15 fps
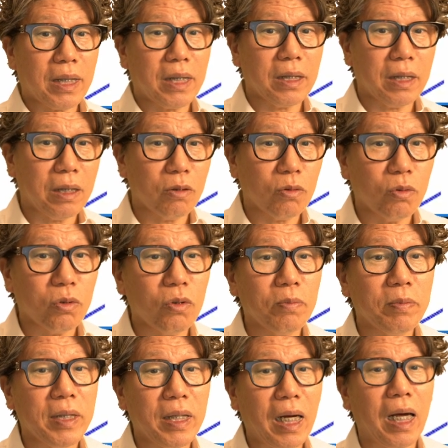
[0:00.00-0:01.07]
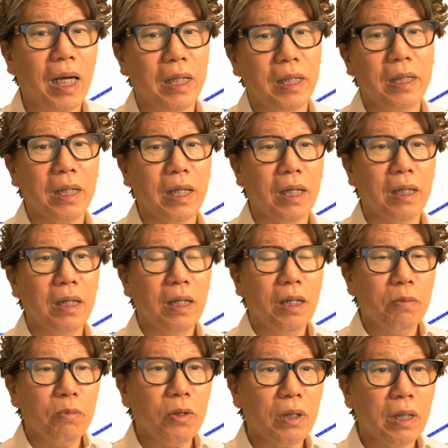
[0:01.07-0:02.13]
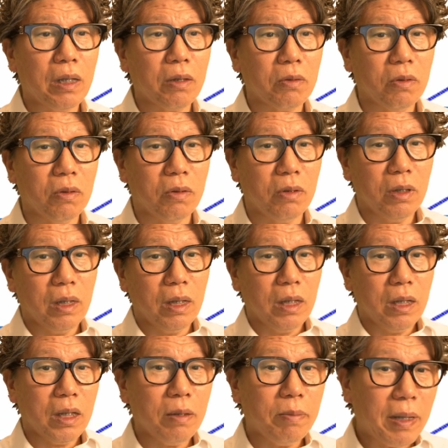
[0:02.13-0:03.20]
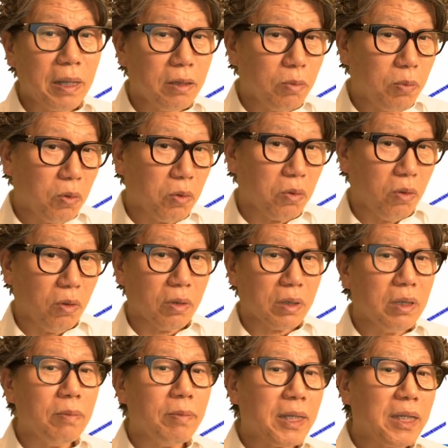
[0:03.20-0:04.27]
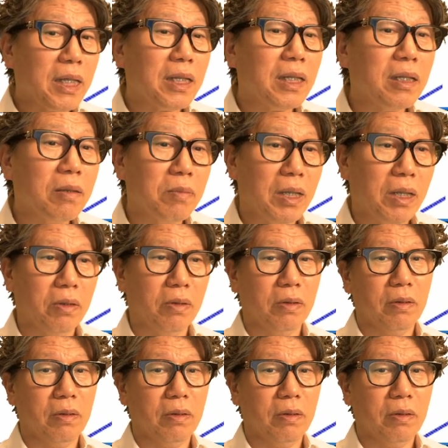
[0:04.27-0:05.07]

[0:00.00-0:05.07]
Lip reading: occur together. Express it in this way, and one only needs to identify that